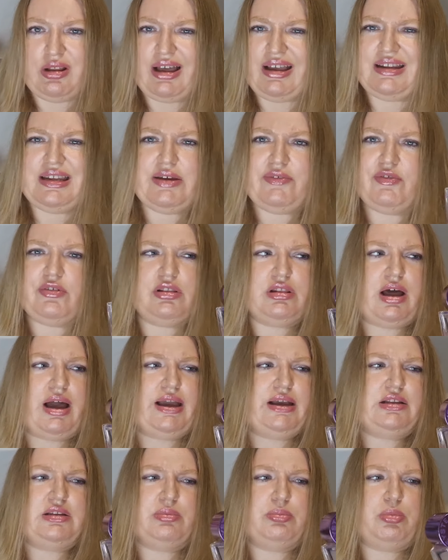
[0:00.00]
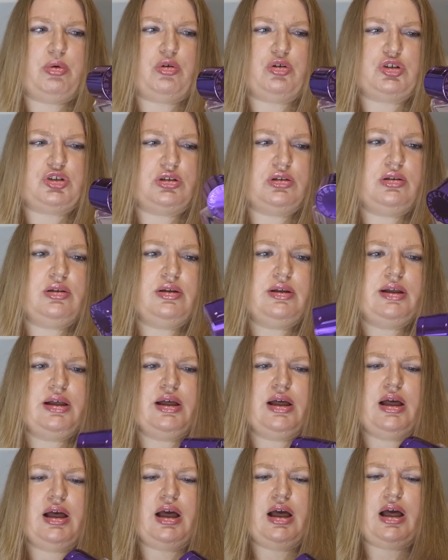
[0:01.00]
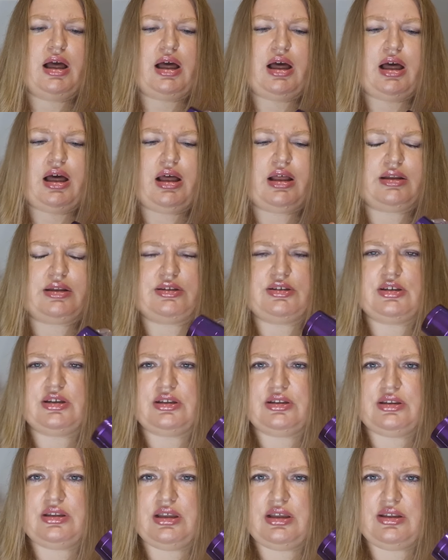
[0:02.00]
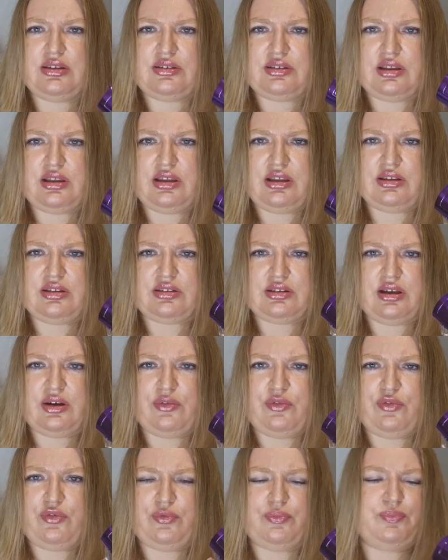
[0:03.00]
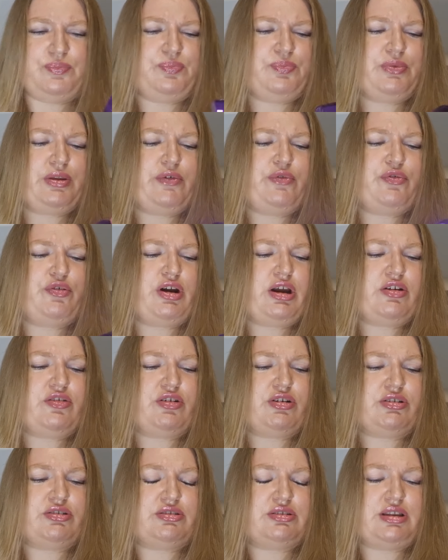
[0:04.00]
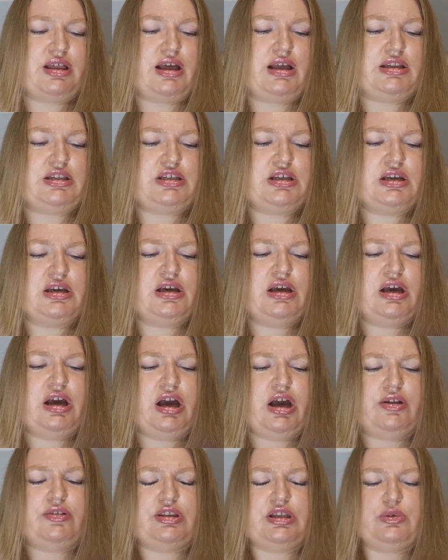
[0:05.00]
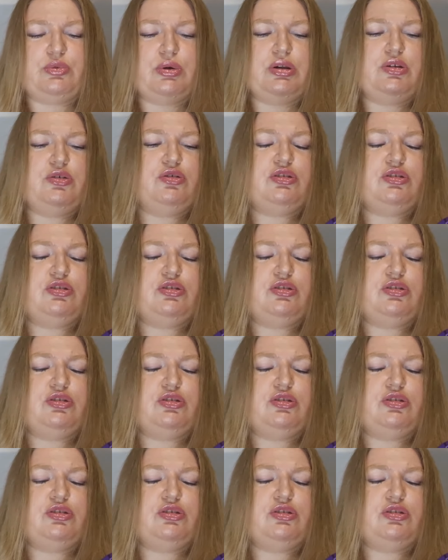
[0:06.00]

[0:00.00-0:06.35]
I never liked the bottle, and this is a fragrance that when you